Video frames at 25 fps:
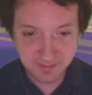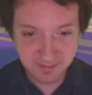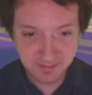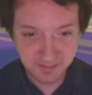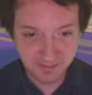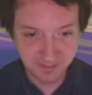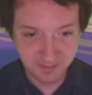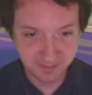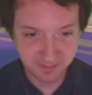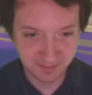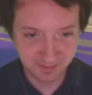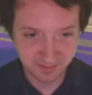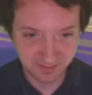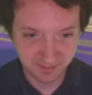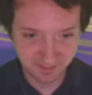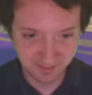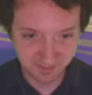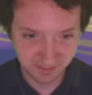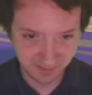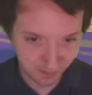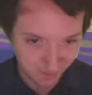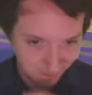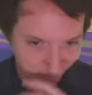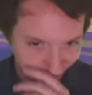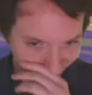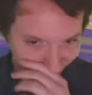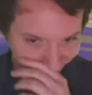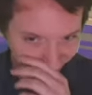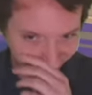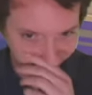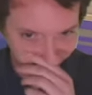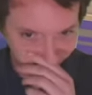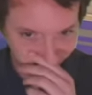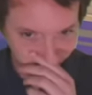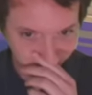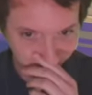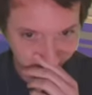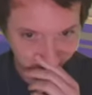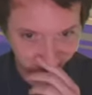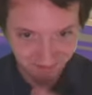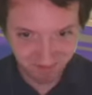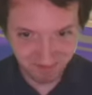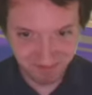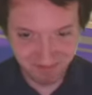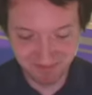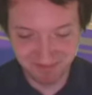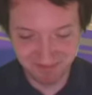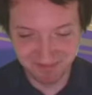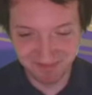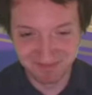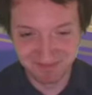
there are traps, even if there are.